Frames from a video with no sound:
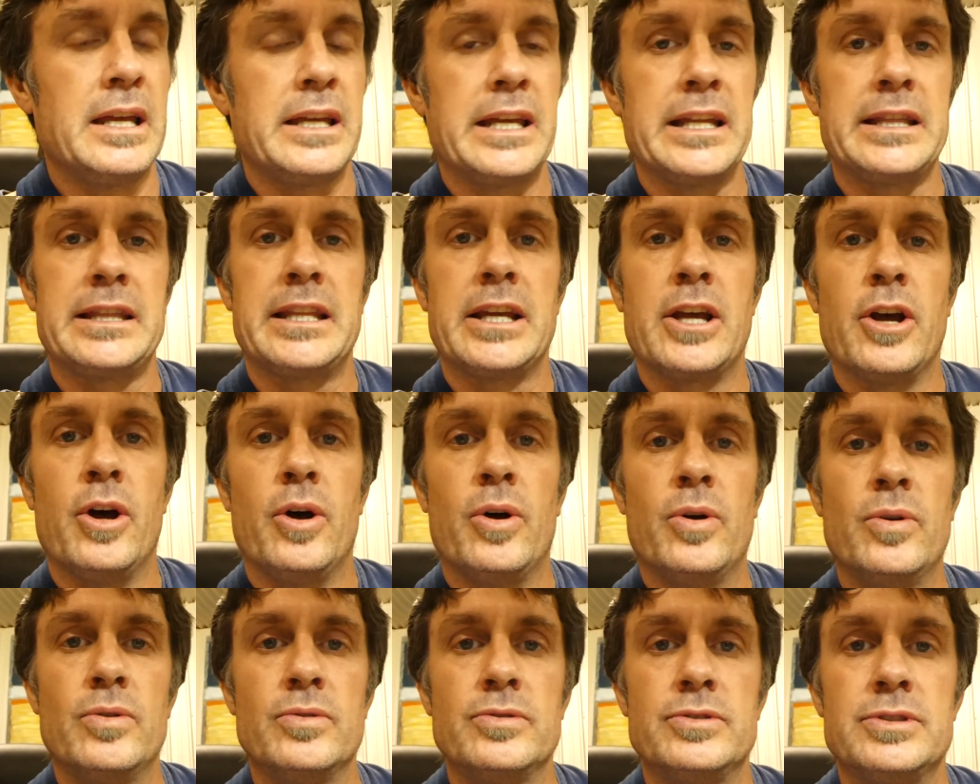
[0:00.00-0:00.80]
Get the
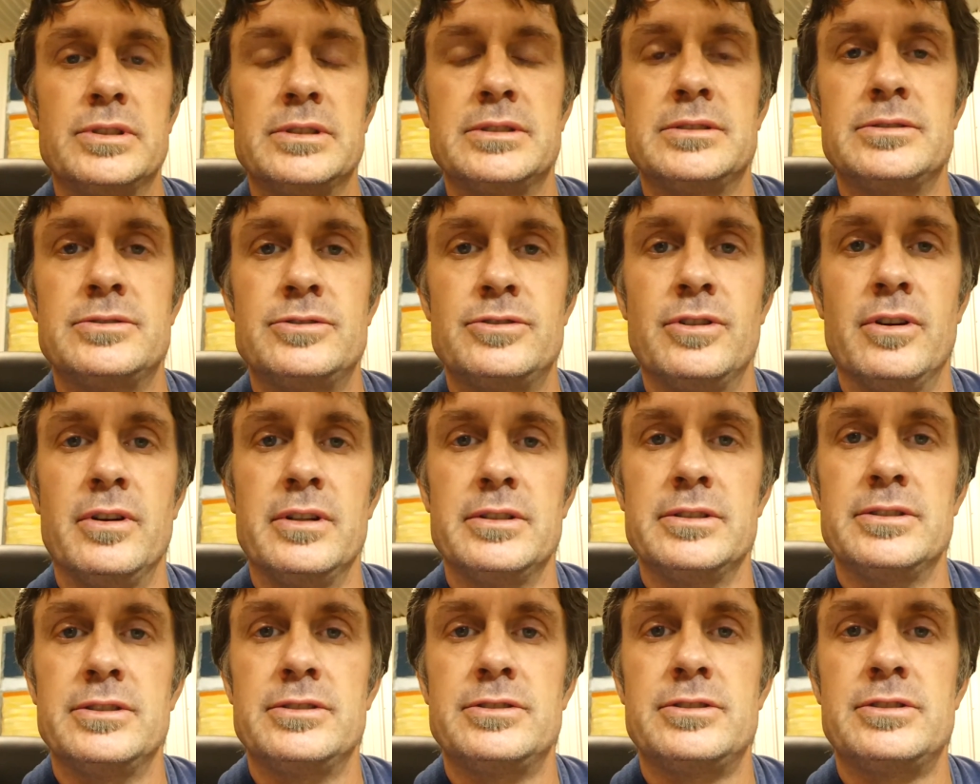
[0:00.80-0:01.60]
gold.
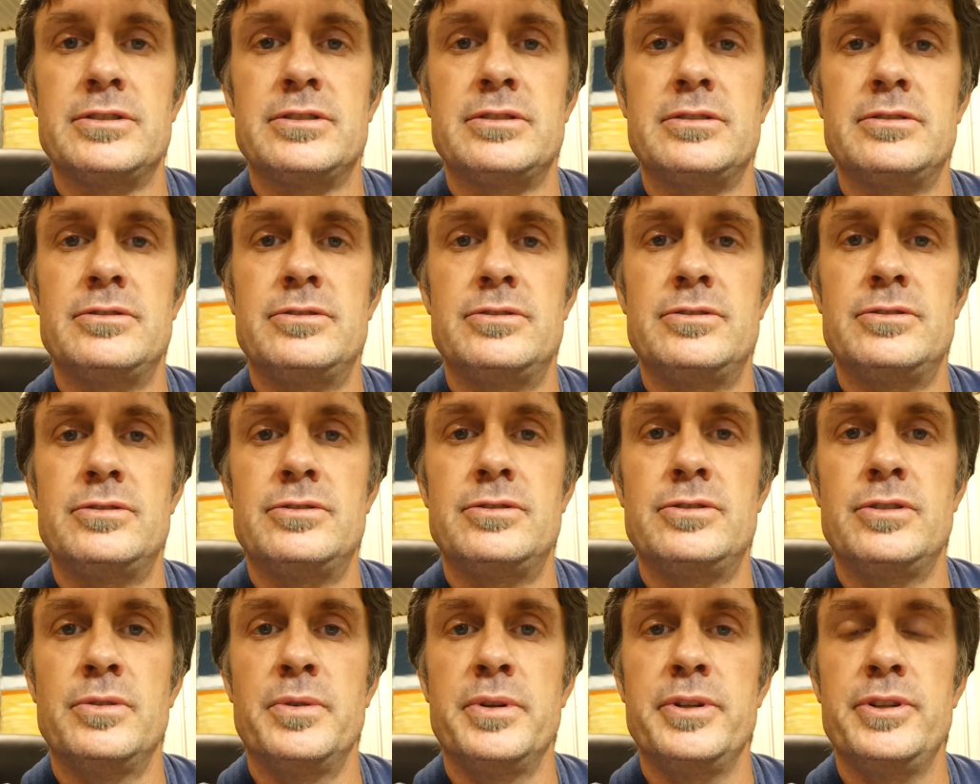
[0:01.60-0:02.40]
Try and
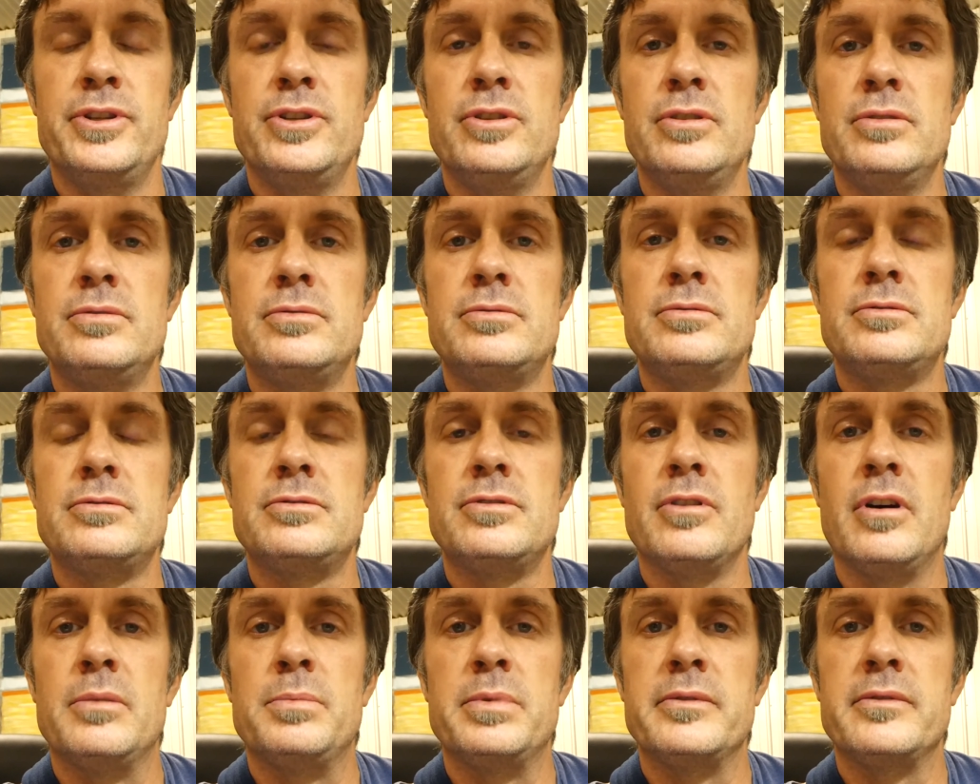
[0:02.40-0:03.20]
do a new
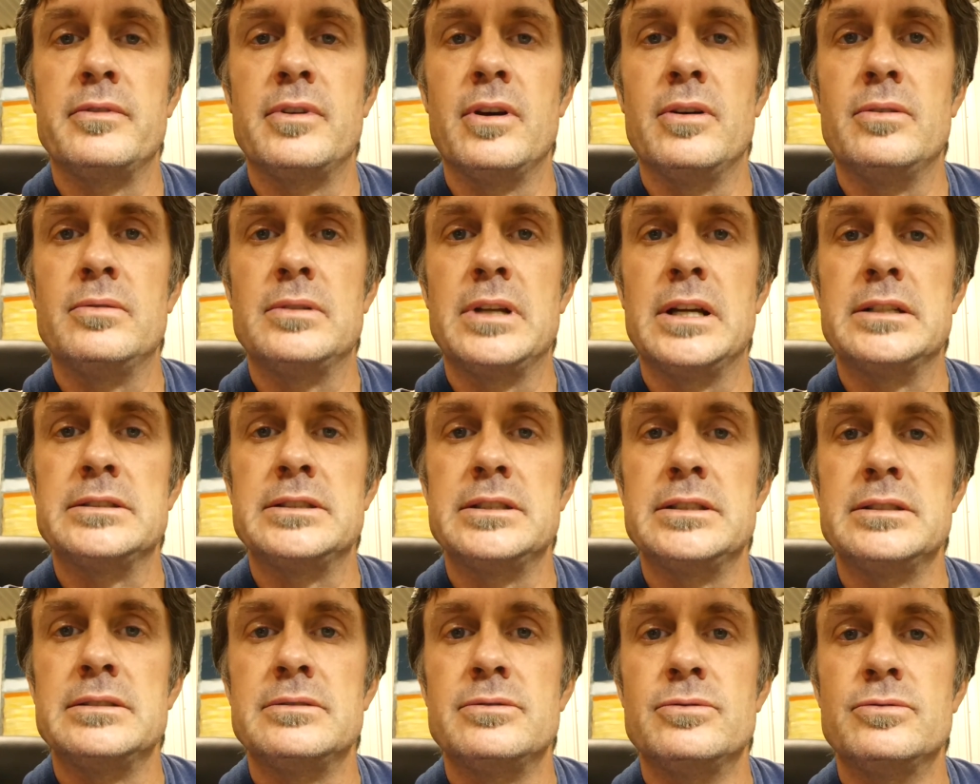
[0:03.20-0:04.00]
type of gold
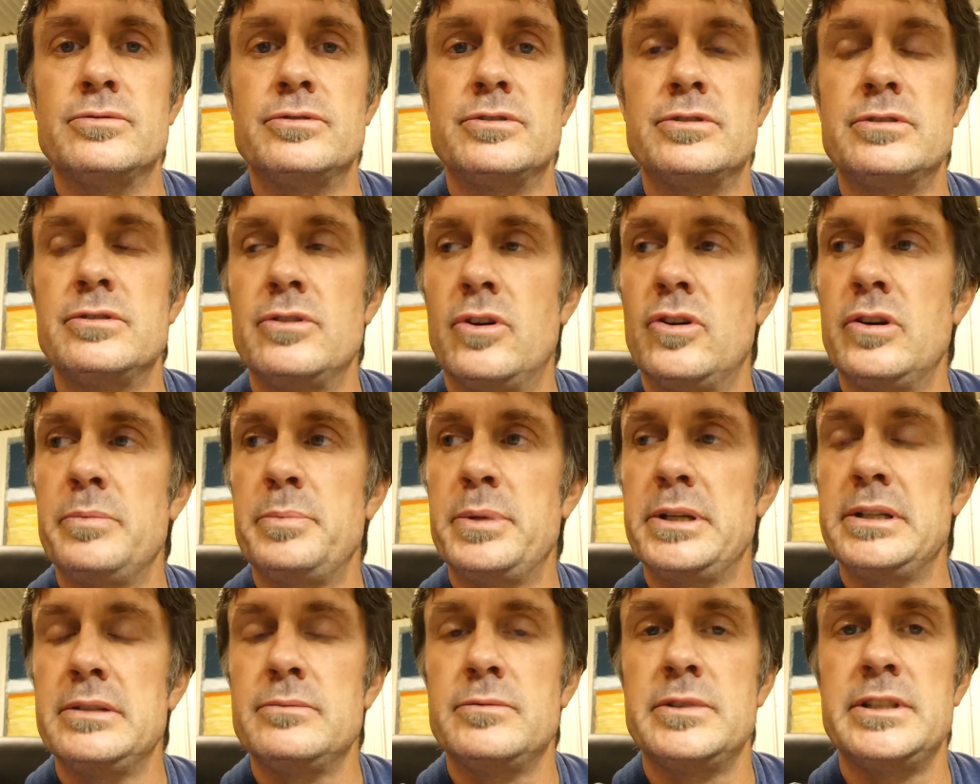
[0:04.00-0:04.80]
hunting called
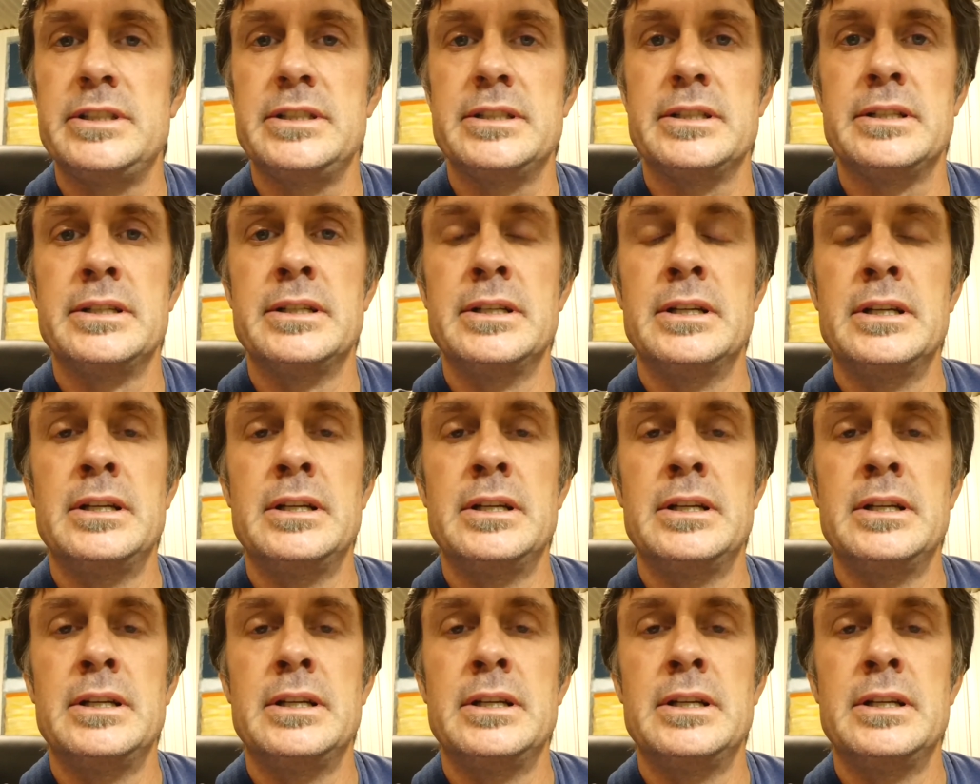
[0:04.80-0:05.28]
sniping, where you